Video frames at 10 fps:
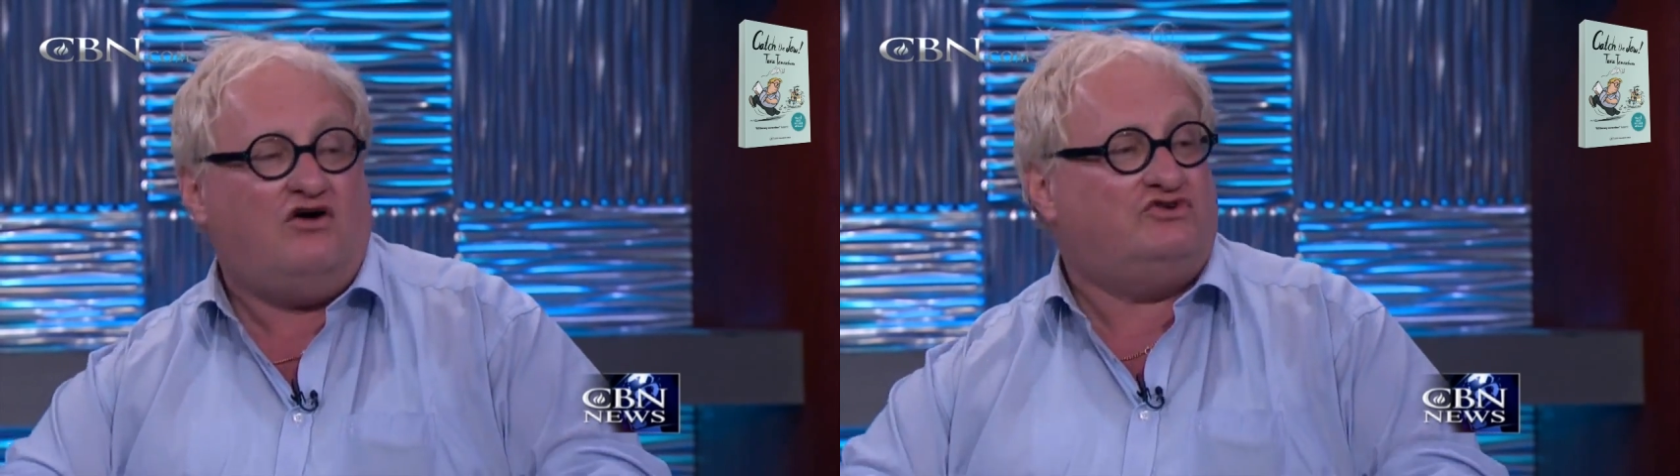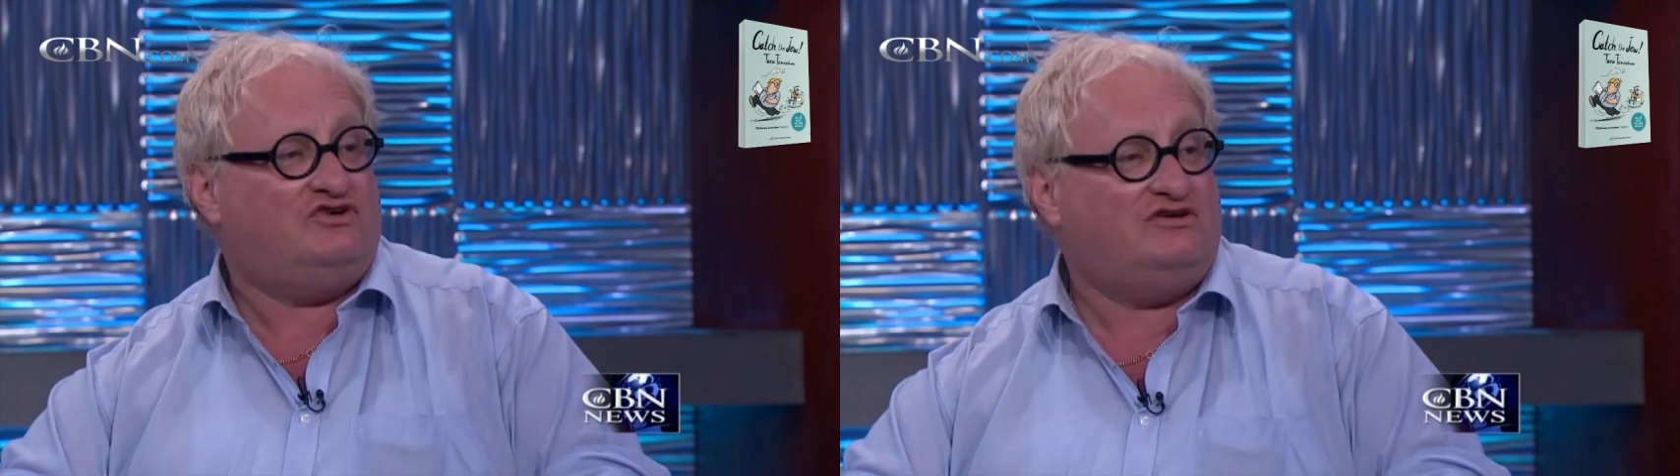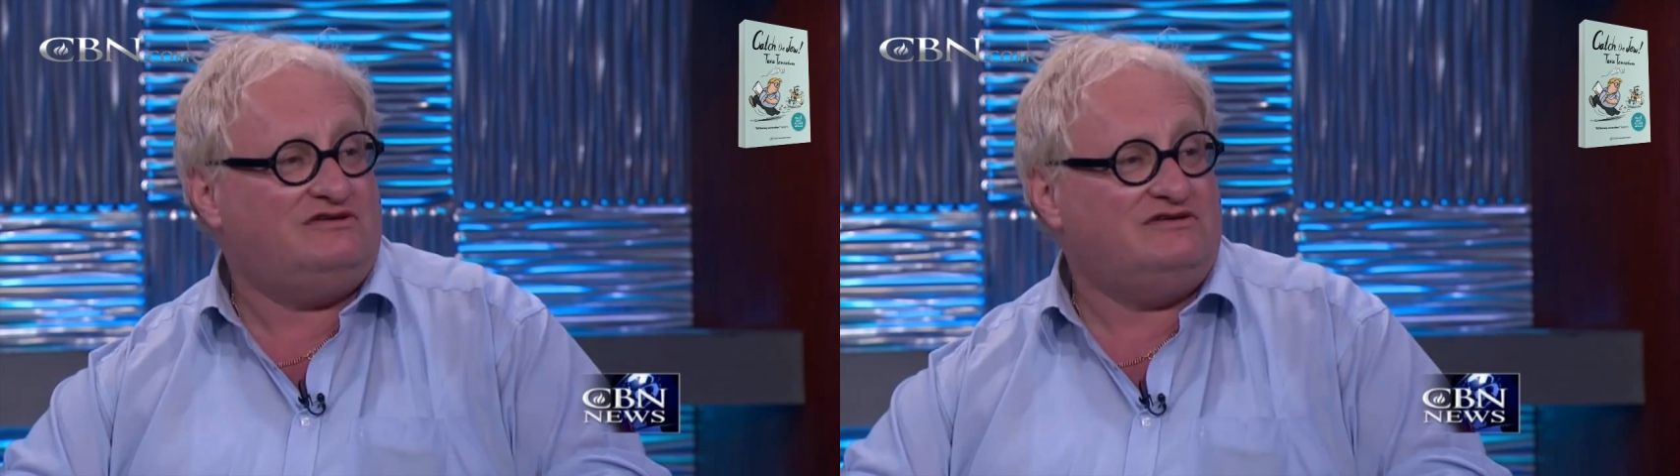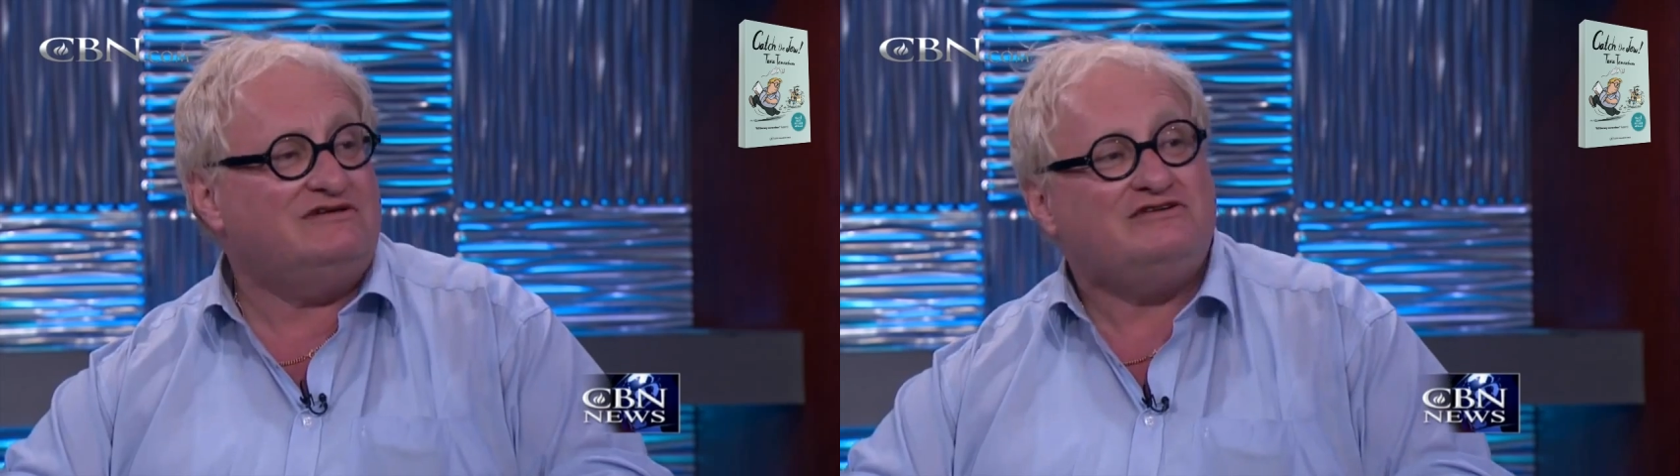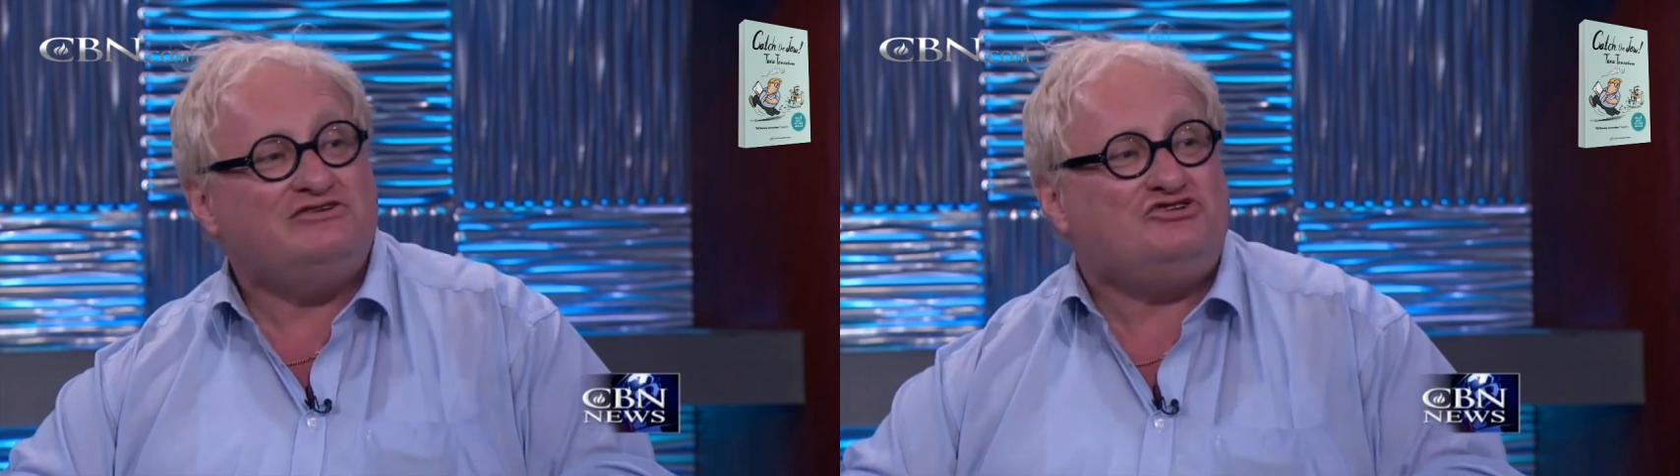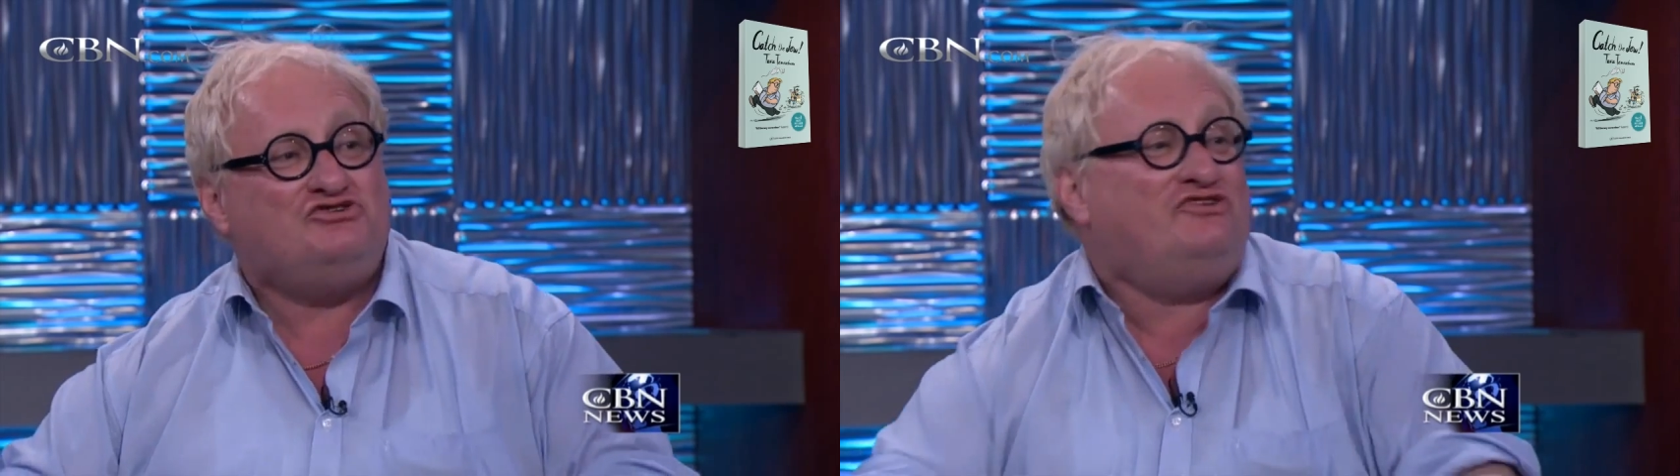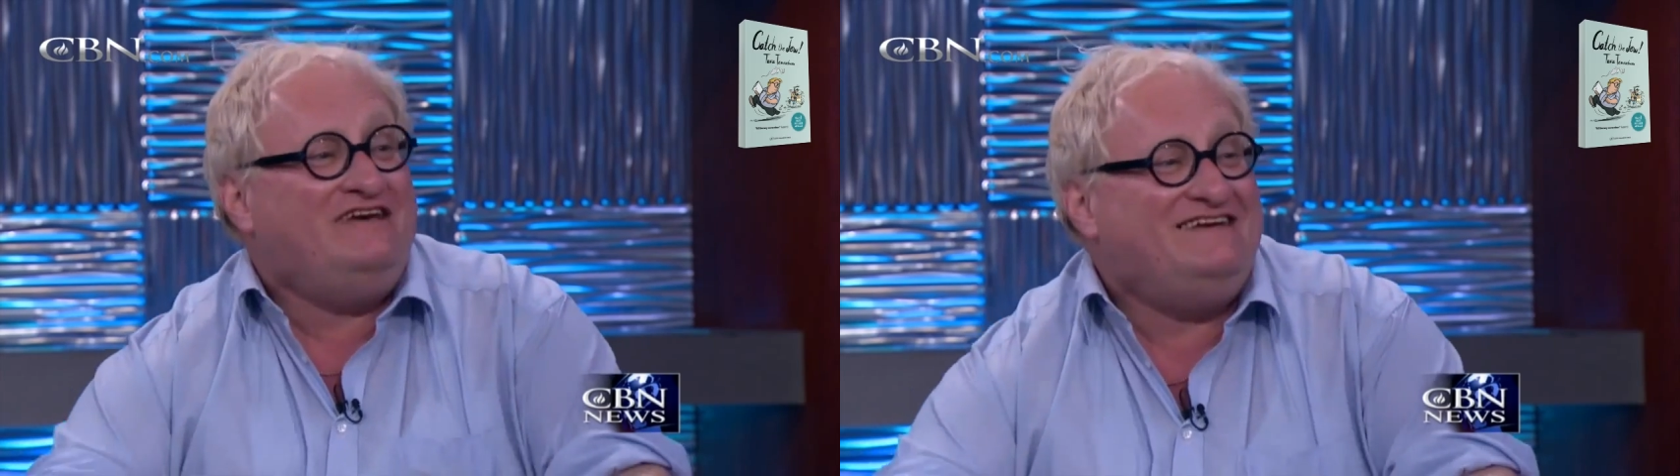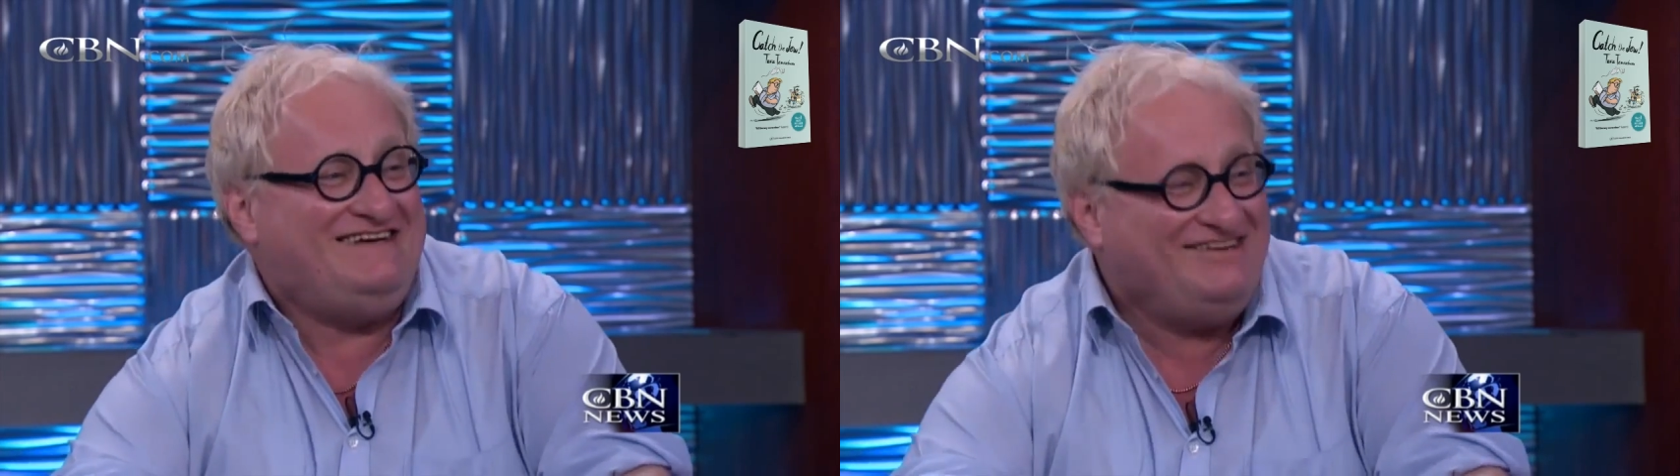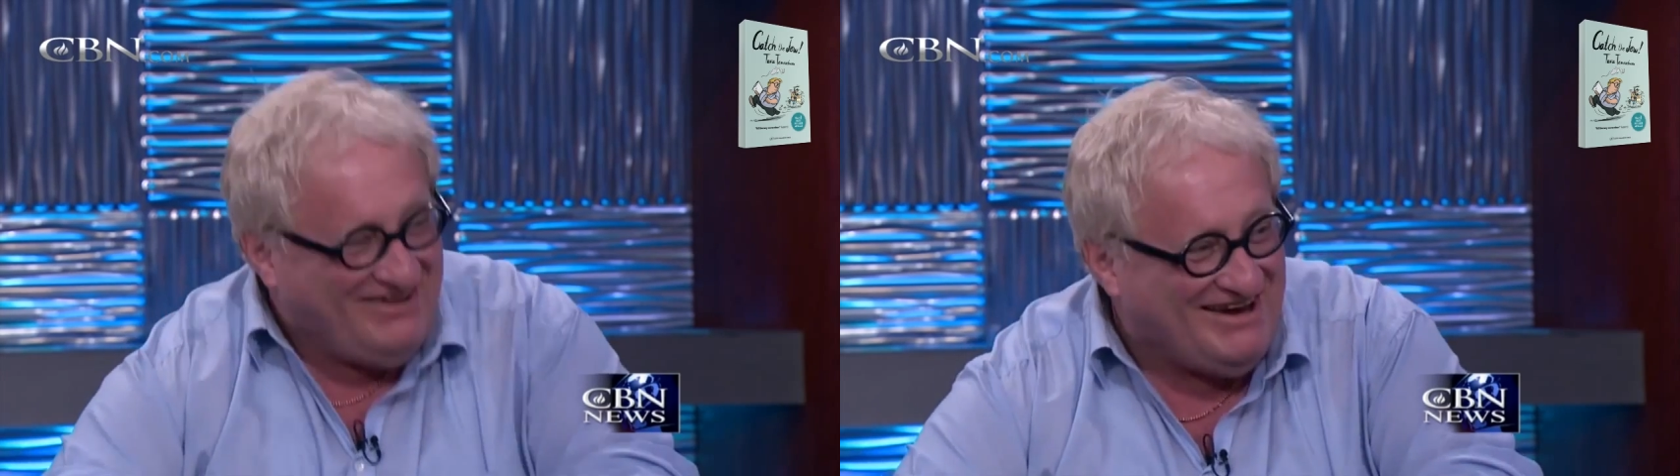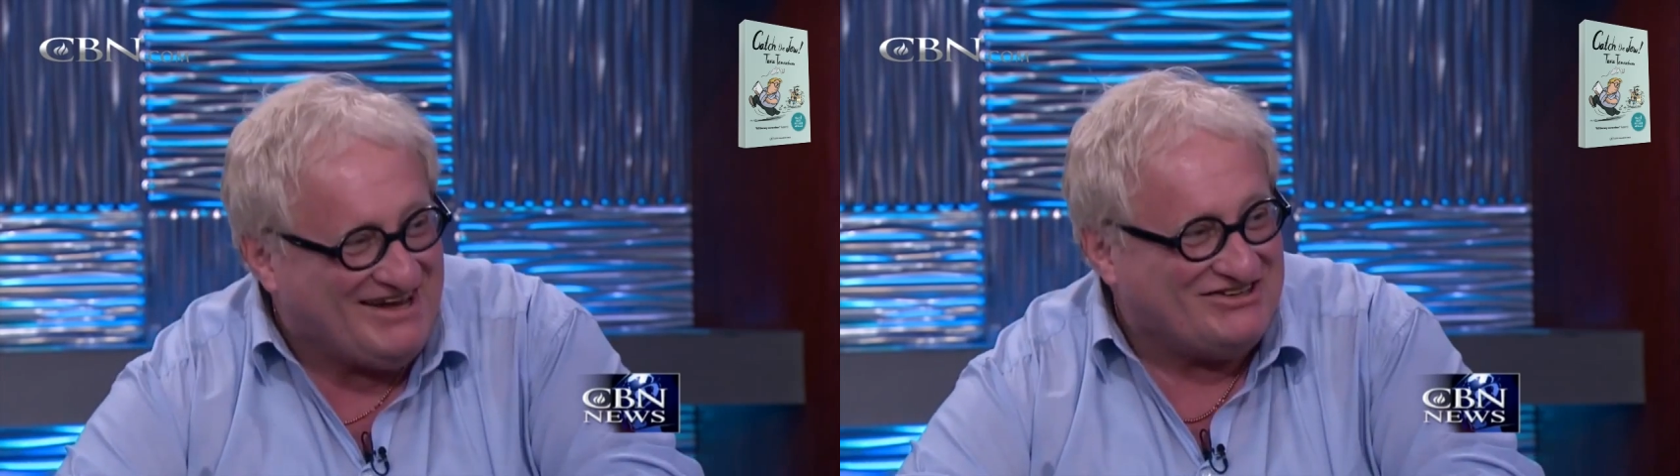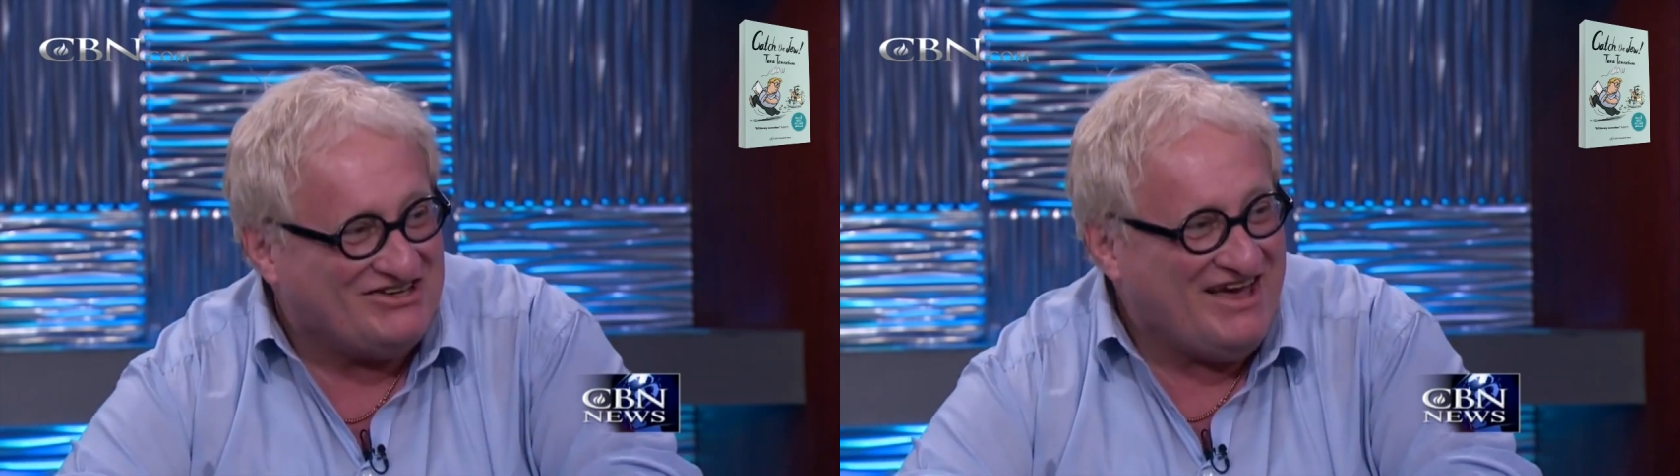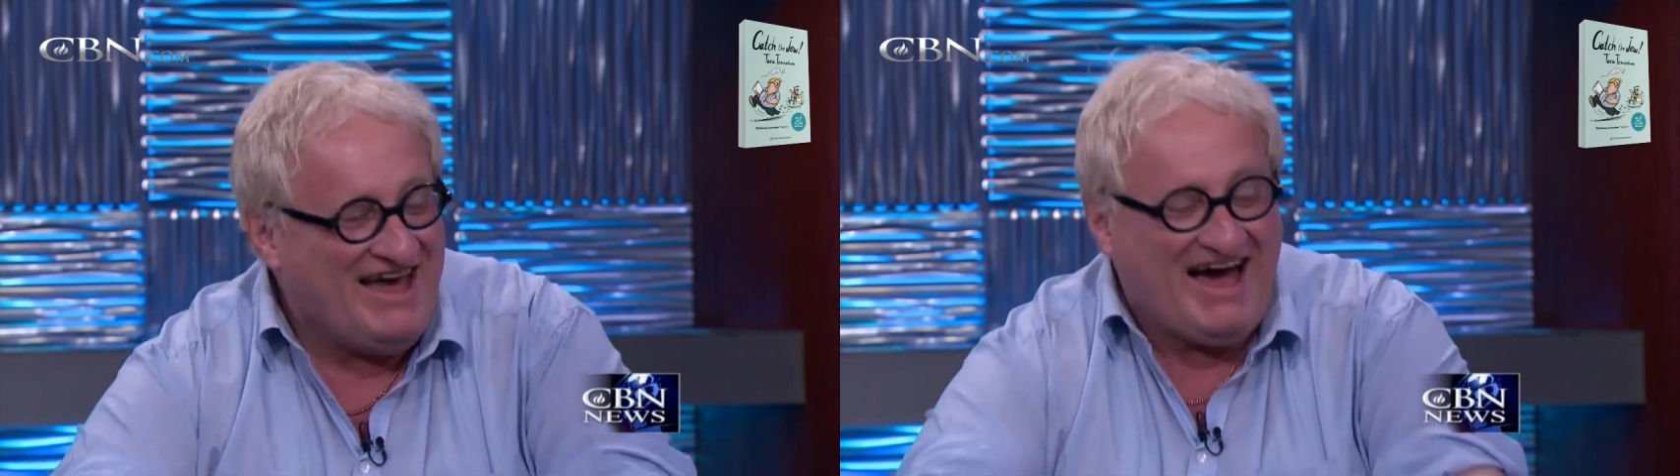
road, to this village.